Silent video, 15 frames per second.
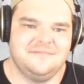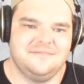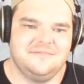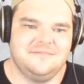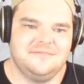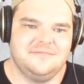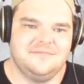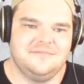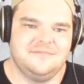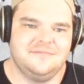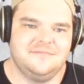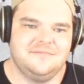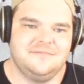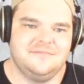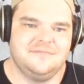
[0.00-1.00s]

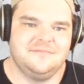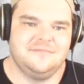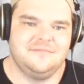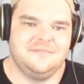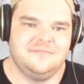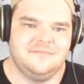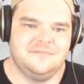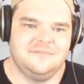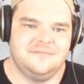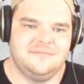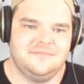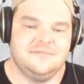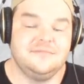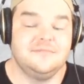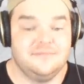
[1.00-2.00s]

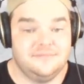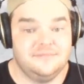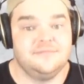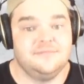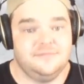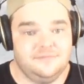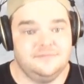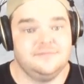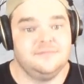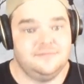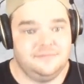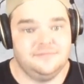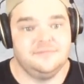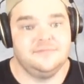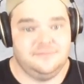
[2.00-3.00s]

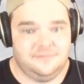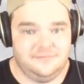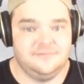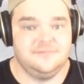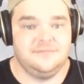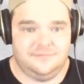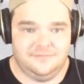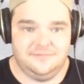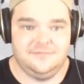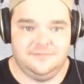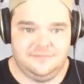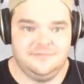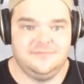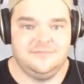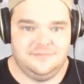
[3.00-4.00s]

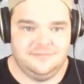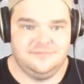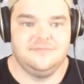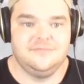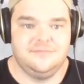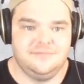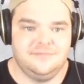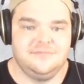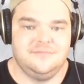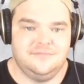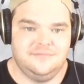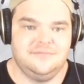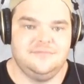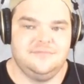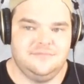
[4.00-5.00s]

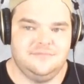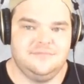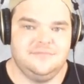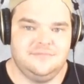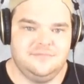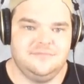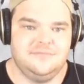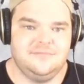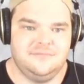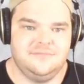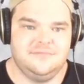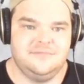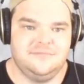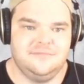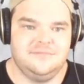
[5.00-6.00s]

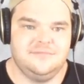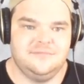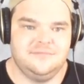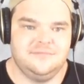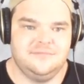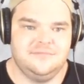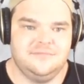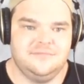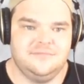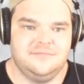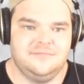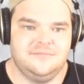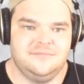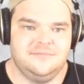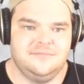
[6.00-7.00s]

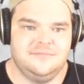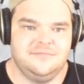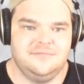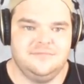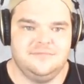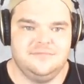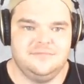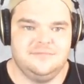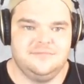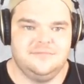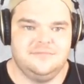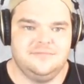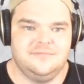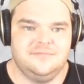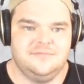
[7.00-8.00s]
(silent)